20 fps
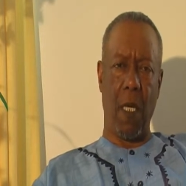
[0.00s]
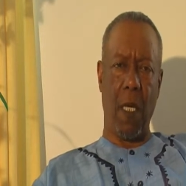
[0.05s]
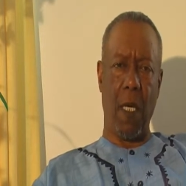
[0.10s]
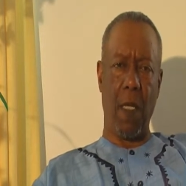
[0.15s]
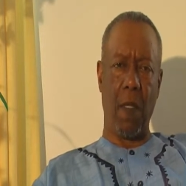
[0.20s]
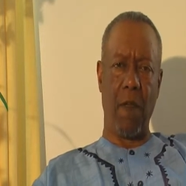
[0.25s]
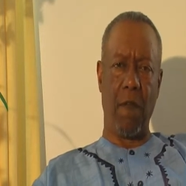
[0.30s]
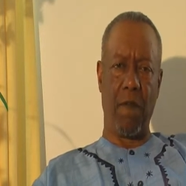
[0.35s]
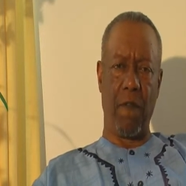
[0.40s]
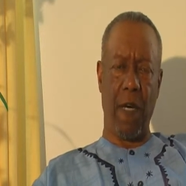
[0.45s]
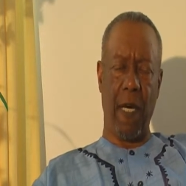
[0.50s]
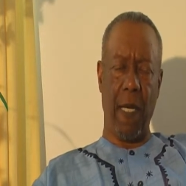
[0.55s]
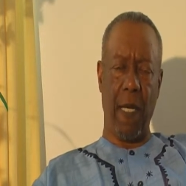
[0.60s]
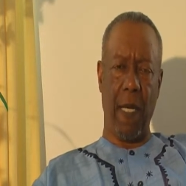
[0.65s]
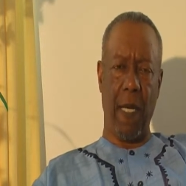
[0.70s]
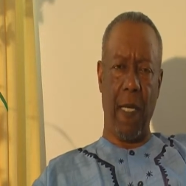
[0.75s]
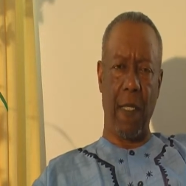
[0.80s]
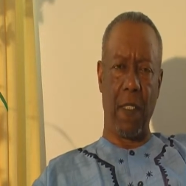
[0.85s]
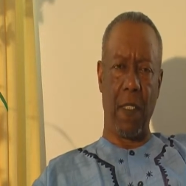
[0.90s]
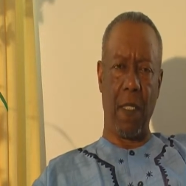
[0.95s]
in the
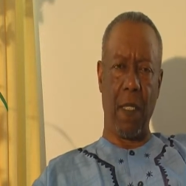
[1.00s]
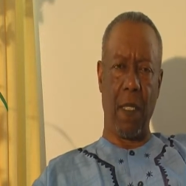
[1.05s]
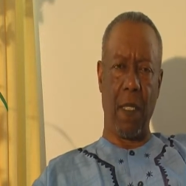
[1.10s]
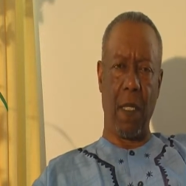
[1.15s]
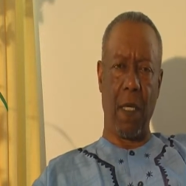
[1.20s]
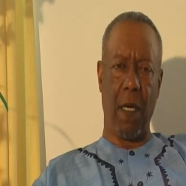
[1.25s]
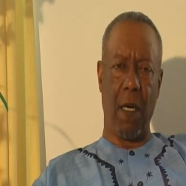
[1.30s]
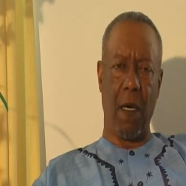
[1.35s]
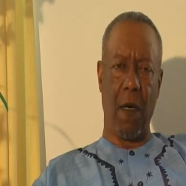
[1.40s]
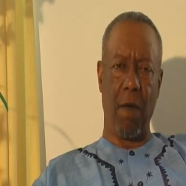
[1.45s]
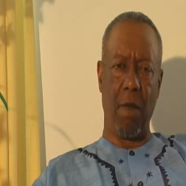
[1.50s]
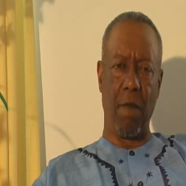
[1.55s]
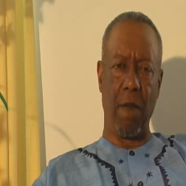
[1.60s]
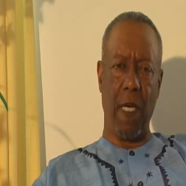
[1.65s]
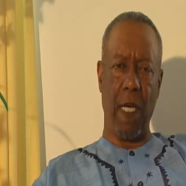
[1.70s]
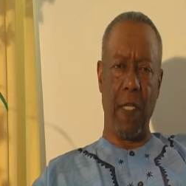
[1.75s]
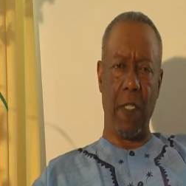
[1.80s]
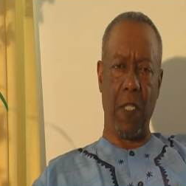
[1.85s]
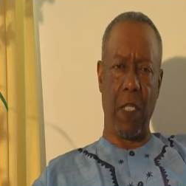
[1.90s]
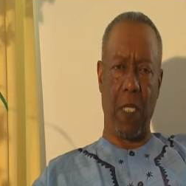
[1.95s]
financing
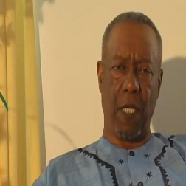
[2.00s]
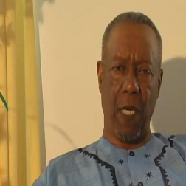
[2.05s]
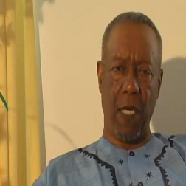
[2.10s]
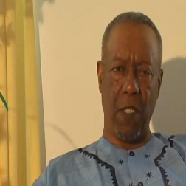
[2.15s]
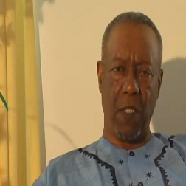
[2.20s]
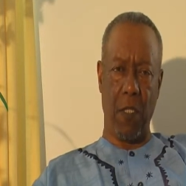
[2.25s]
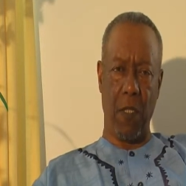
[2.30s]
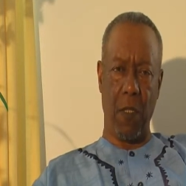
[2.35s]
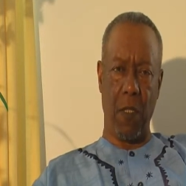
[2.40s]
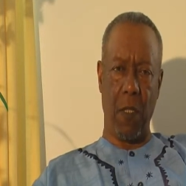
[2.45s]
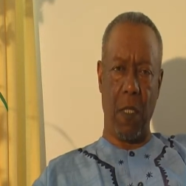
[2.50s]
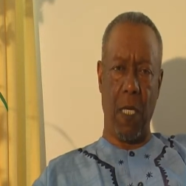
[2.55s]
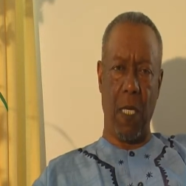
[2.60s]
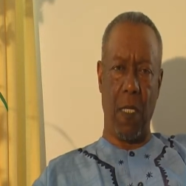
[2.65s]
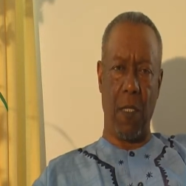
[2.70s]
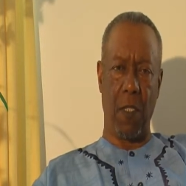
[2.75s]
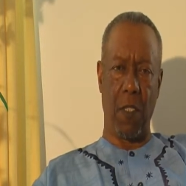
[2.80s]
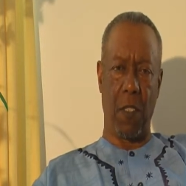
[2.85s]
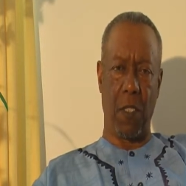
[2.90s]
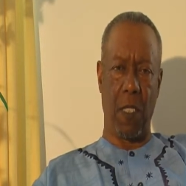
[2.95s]
of education
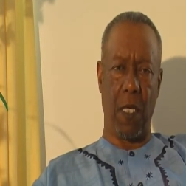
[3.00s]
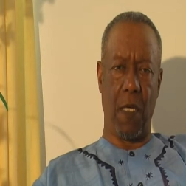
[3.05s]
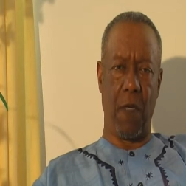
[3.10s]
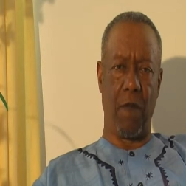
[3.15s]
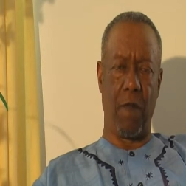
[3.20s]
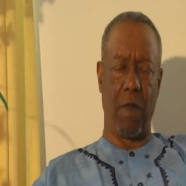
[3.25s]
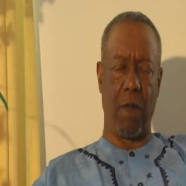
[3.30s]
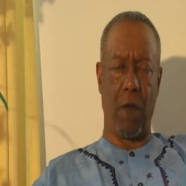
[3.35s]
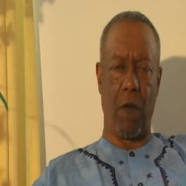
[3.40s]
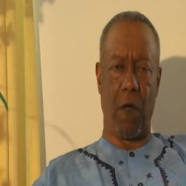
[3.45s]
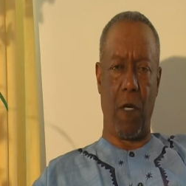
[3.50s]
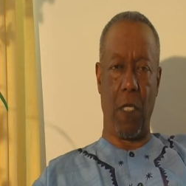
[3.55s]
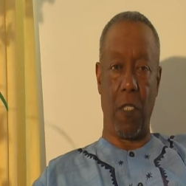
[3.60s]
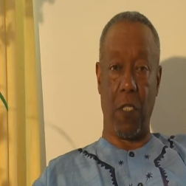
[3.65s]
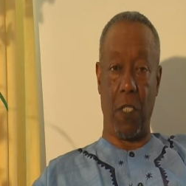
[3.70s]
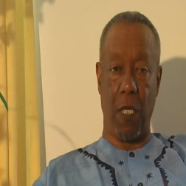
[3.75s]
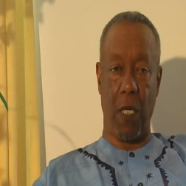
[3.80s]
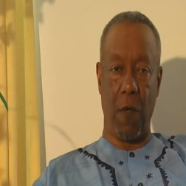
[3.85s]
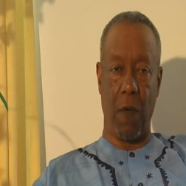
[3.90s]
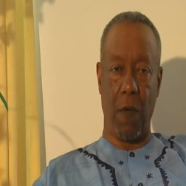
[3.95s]
in the state of
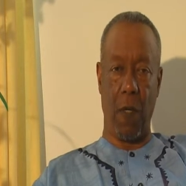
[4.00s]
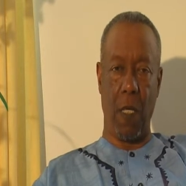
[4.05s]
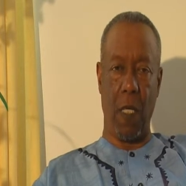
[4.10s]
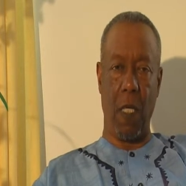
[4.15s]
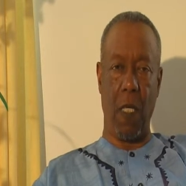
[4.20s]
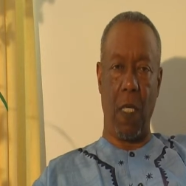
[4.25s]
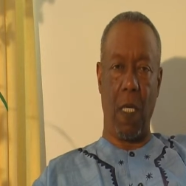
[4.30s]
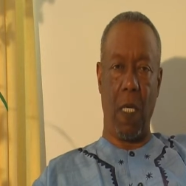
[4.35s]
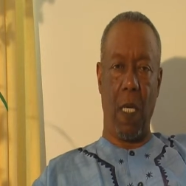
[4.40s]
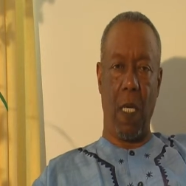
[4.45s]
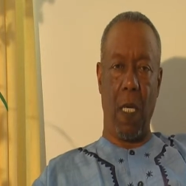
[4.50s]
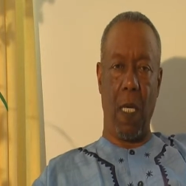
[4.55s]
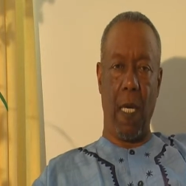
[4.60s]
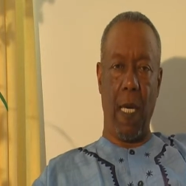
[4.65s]
Florida generally